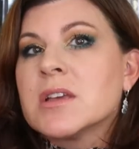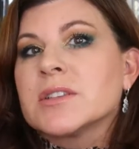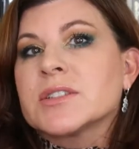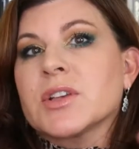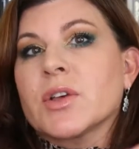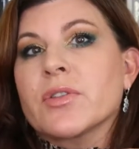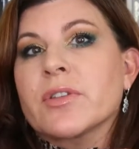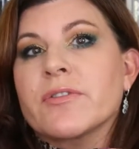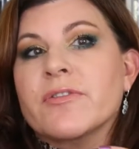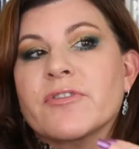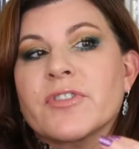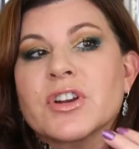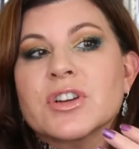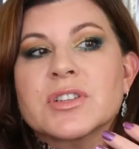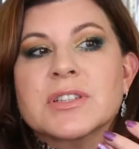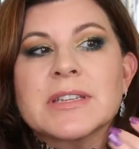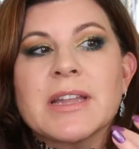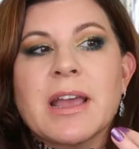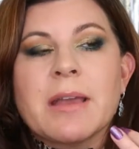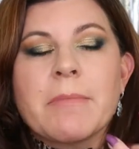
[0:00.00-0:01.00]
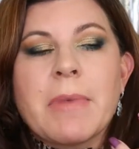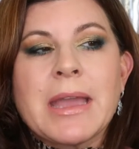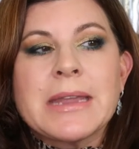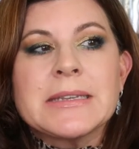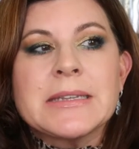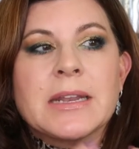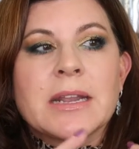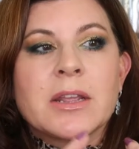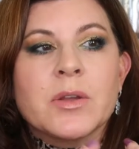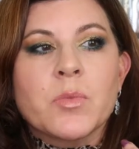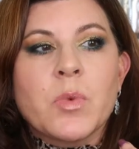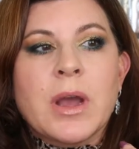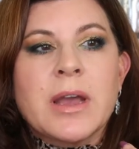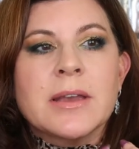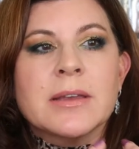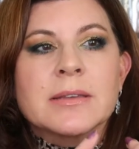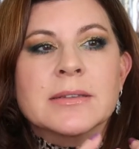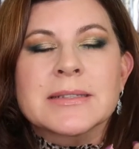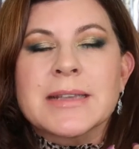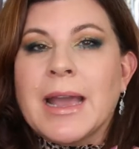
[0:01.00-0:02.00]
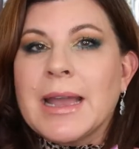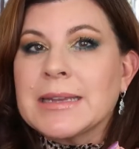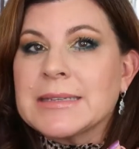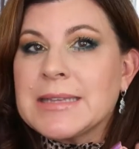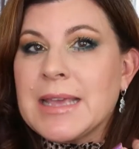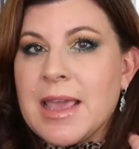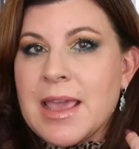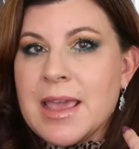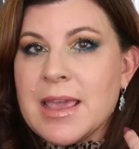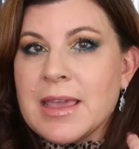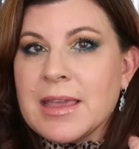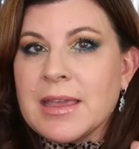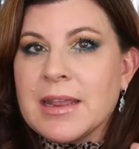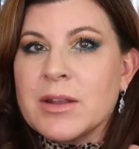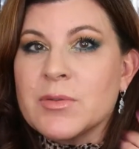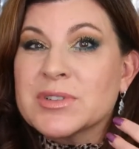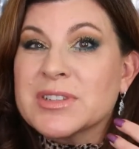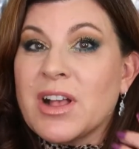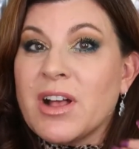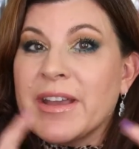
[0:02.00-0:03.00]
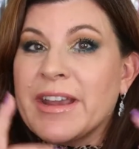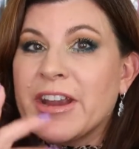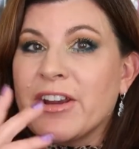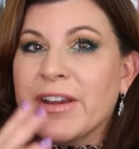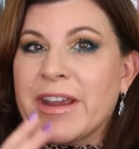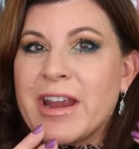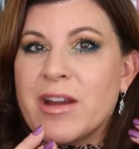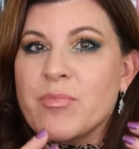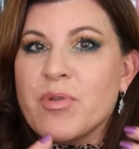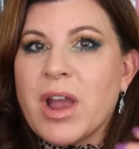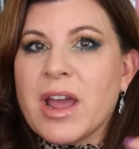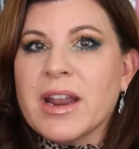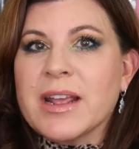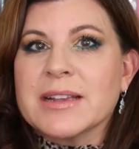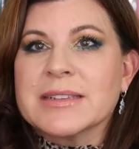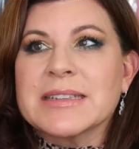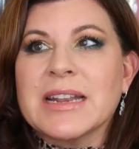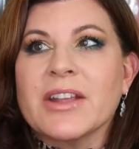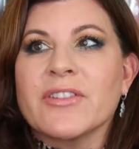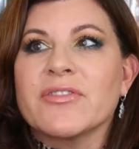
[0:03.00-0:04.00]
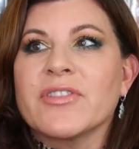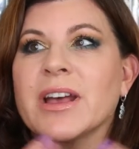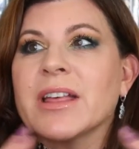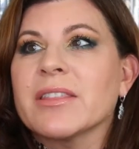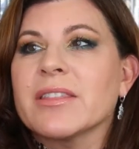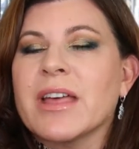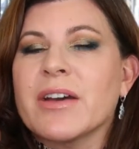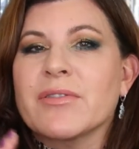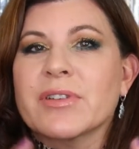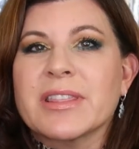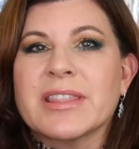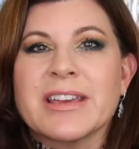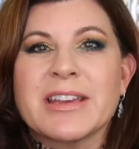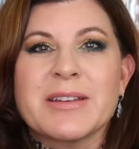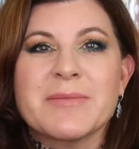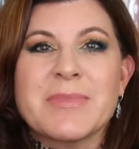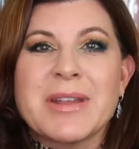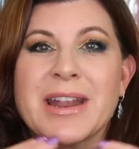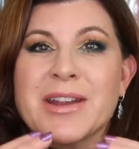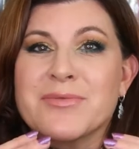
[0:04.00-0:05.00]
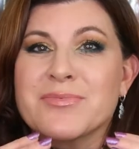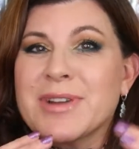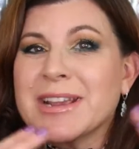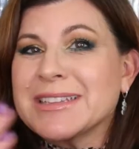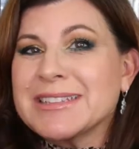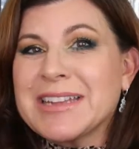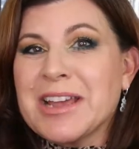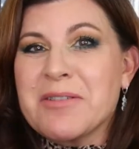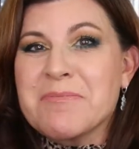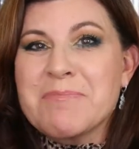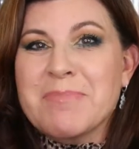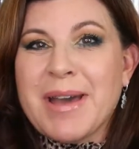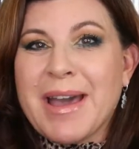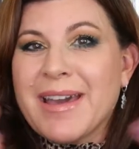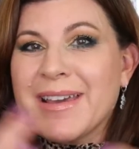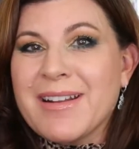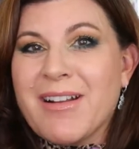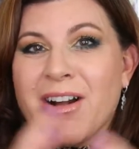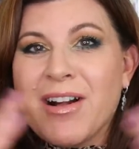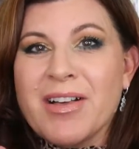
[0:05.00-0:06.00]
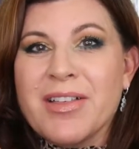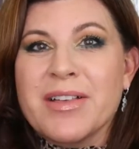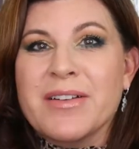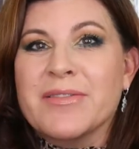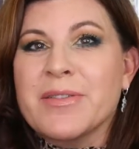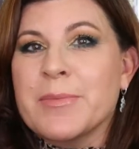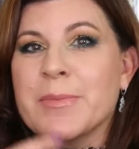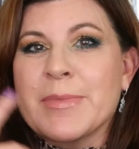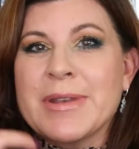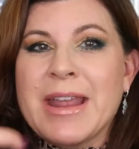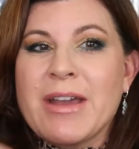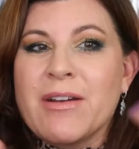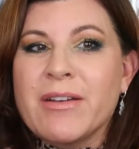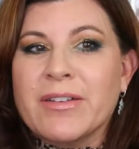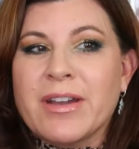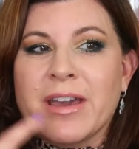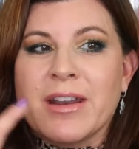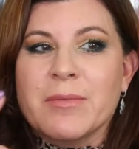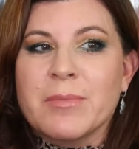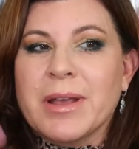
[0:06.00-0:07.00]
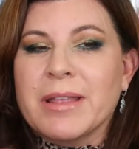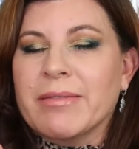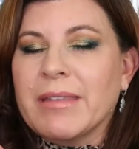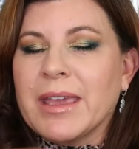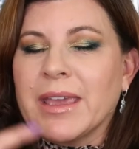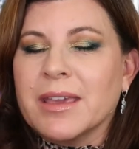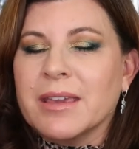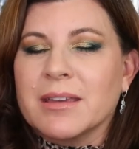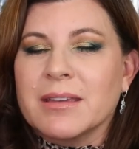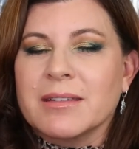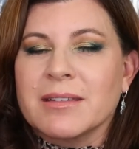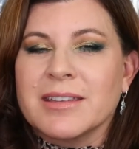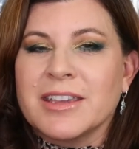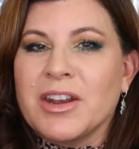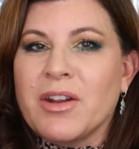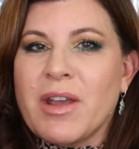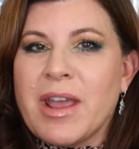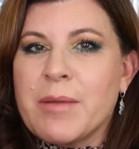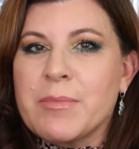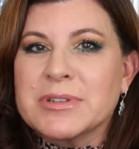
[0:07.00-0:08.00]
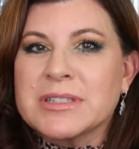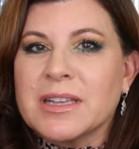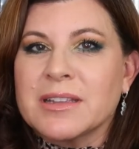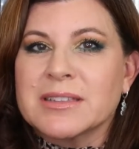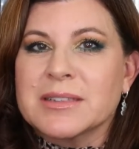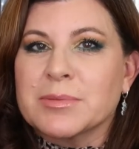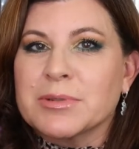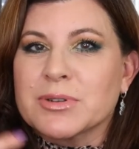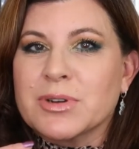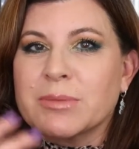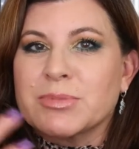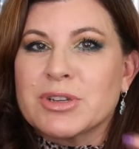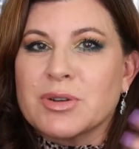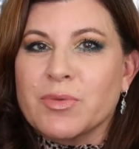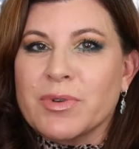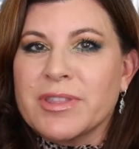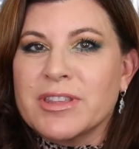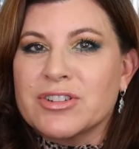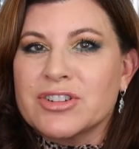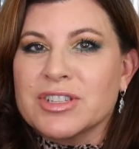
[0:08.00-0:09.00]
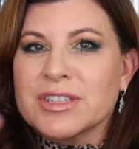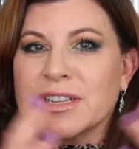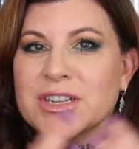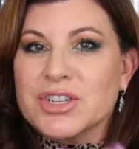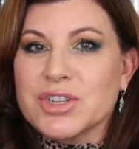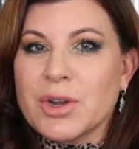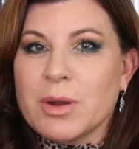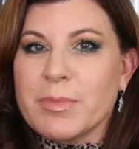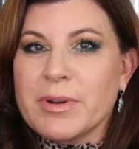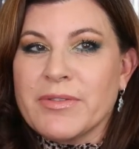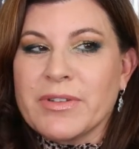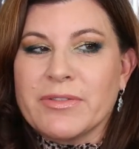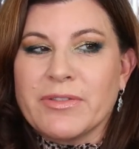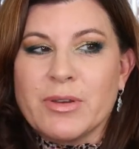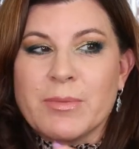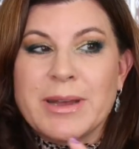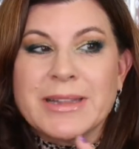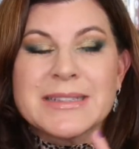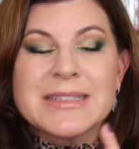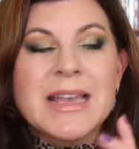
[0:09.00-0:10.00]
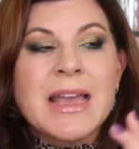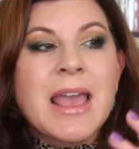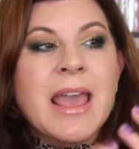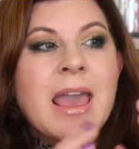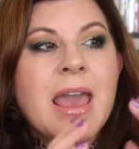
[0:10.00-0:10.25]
So the first time I did it was Guy Tang and it was all hair care products and I fell in love with them and I raced out and bought all of them. Now I've got them on like you know, Amazon subscription where they're just gonna show up every few months.